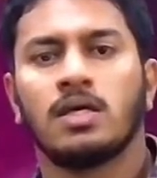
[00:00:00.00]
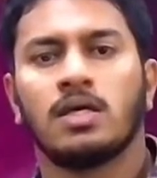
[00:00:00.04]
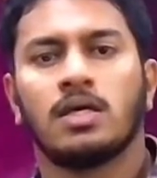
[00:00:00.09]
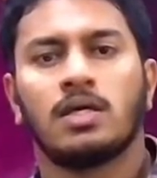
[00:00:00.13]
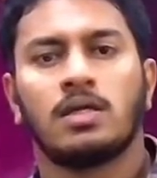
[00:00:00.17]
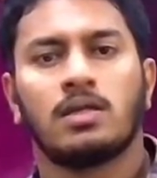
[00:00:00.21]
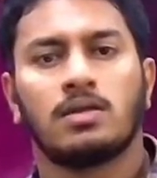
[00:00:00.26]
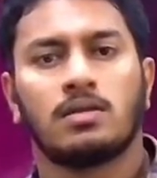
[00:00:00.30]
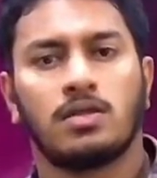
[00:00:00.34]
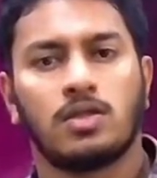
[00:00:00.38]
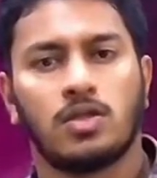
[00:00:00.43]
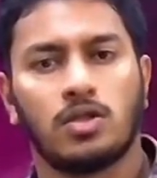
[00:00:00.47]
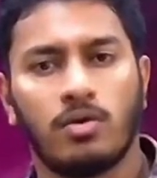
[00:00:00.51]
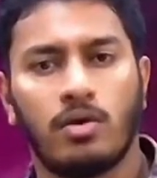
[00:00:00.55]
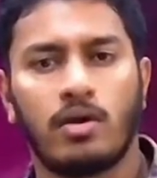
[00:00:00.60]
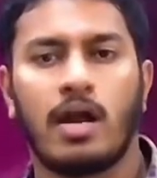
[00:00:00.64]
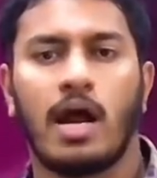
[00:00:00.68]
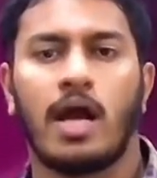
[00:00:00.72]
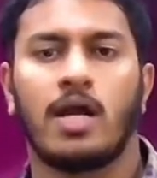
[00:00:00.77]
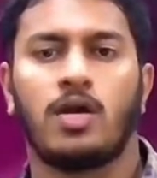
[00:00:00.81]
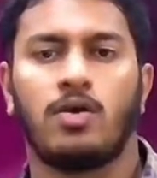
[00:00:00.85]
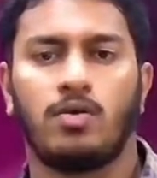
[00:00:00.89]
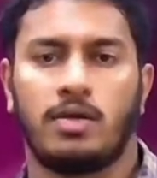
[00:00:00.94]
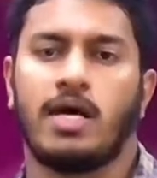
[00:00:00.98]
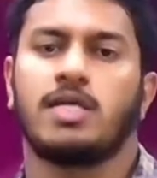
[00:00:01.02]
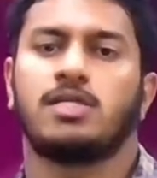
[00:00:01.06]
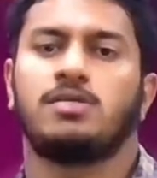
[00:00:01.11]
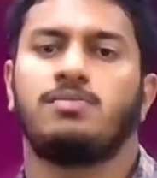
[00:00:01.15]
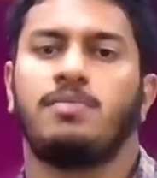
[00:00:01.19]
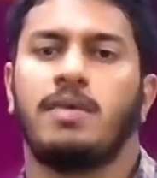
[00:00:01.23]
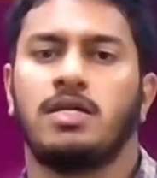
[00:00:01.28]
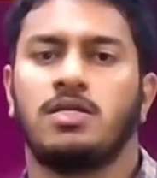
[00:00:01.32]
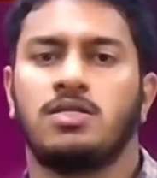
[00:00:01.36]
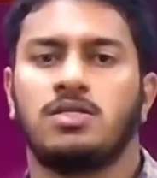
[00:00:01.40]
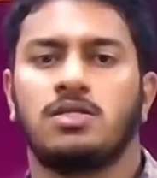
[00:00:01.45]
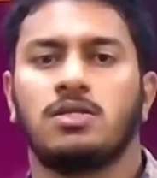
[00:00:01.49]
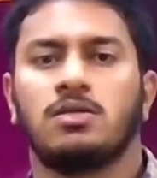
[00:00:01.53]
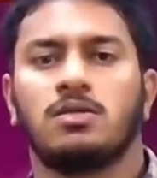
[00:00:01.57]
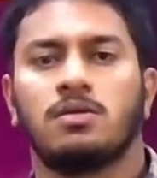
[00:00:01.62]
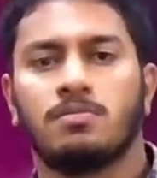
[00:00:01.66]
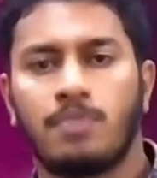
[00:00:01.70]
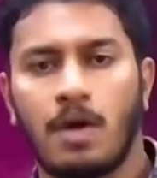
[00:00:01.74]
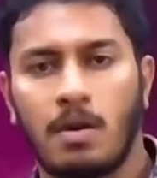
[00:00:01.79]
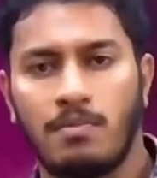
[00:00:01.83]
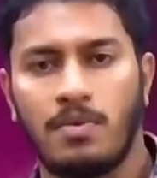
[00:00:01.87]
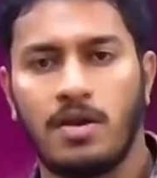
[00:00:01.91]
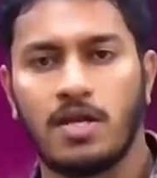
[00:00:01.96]
your advertisement
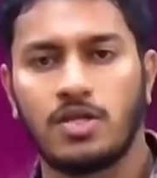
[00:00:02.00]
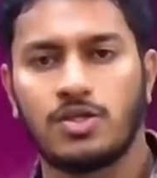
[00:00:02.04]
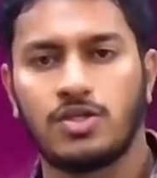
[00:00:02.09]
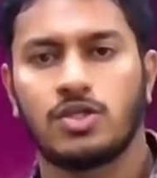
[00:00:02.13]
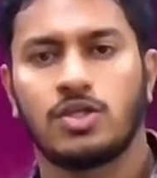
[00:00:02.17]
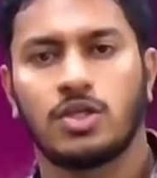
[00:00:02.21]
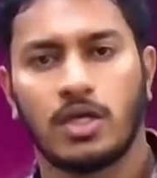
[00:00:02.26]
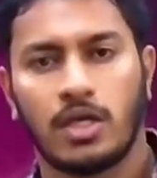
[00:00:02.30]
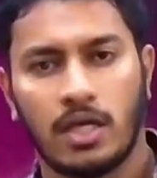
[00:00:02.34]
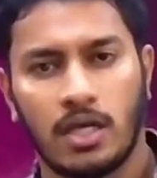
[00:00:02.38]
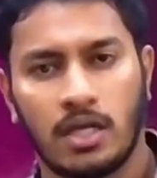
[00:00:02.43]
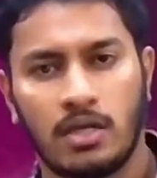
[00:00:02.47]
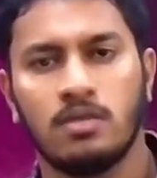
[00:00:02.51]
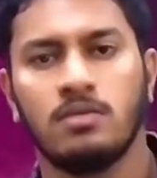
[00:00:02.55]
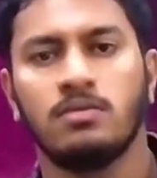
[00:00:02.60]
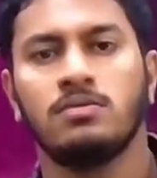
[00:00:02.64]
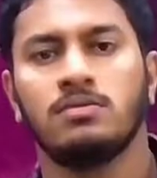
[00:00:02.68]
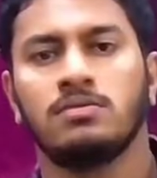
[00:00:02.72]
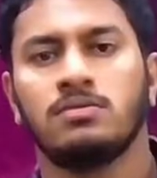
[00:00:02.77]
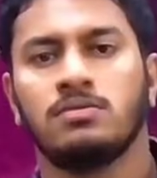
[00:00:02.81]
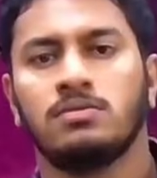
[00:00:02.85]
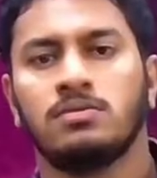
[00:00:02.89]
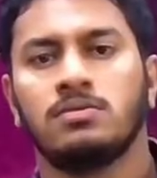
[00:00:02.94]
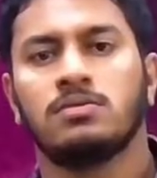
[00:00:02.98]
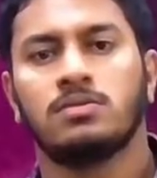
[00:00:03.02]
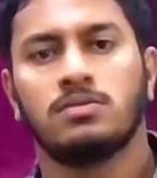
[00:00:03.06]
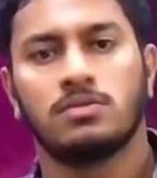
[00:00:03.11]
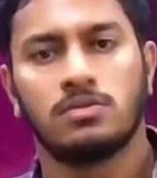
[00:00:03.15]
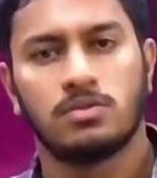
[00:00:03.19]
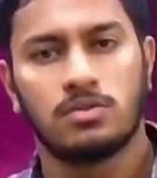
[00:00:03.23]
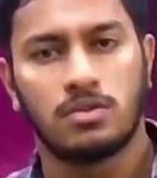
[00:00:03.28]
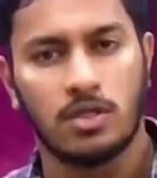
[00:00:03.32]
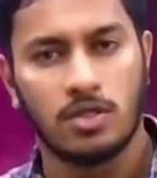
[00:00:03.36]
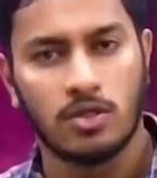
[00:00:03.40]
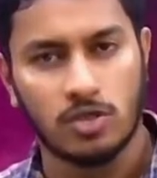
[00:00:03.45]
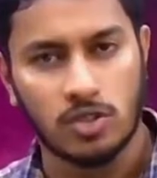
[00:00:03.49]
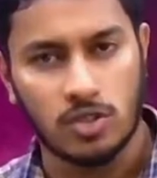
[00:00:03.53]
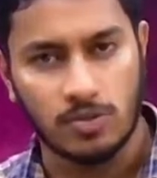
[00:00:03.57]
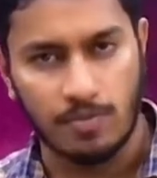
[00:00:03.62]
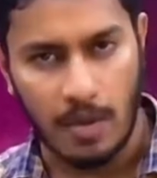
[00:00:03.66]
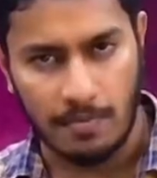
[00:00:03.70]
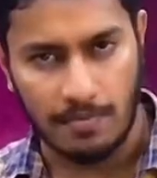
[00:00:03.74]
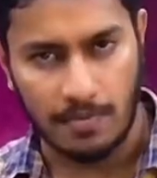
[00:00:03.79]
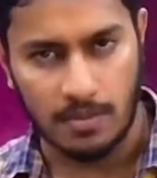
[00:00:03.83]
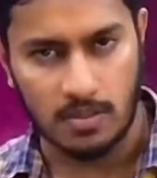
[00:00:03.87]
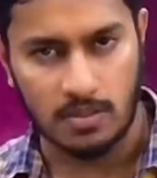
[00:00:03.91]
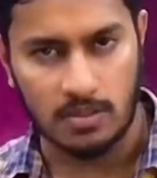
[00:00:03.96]
published in the
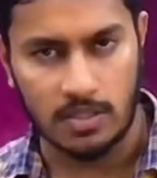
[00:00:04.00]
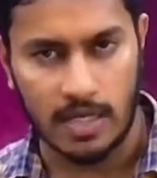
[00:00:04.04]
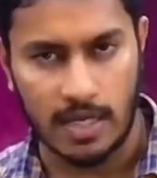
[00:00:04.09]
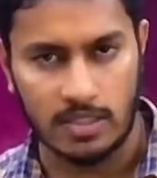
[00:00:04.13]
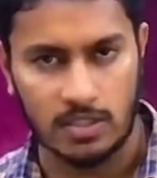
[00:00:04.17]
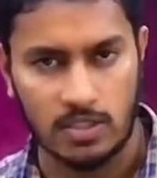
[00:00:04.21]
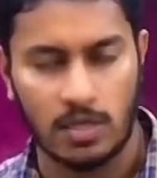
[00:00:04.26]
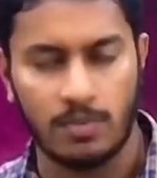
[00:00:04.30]
newspaper title.